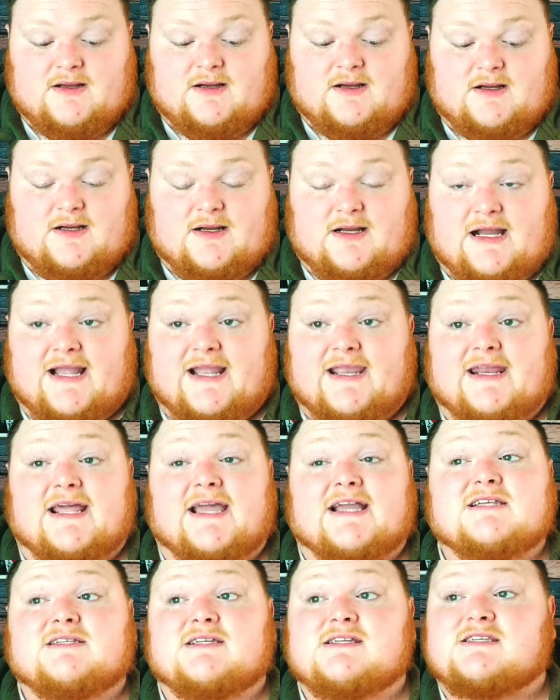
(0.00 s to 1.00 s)
I could
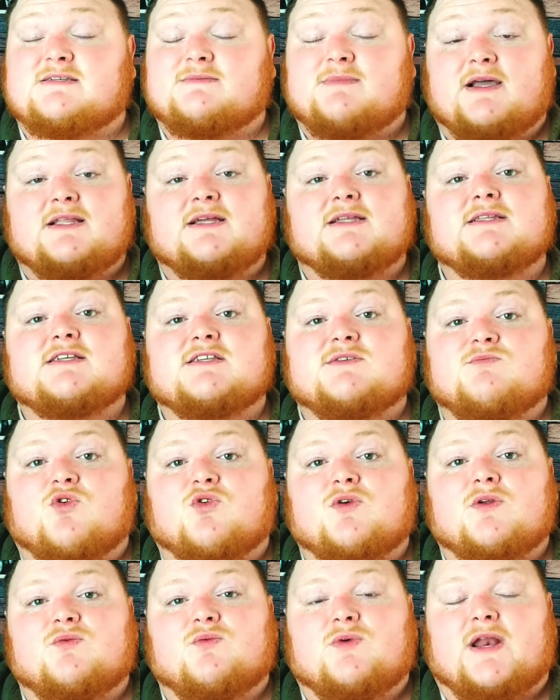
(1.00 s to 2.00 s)
actually smell it this
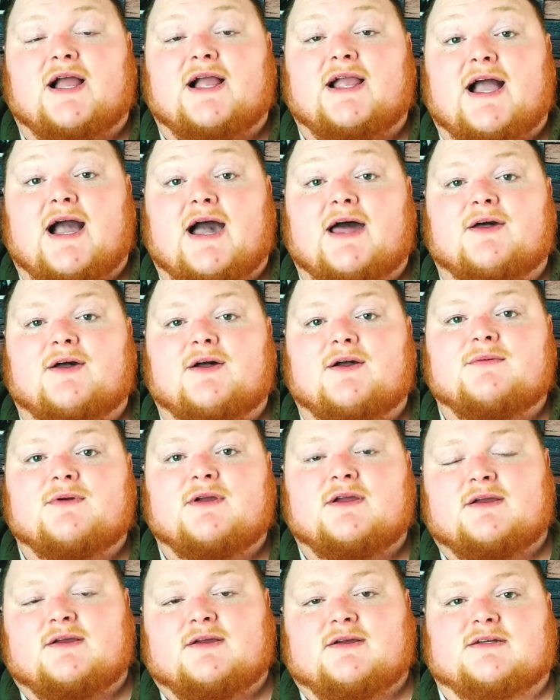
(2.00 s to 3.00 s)
morning when I got up.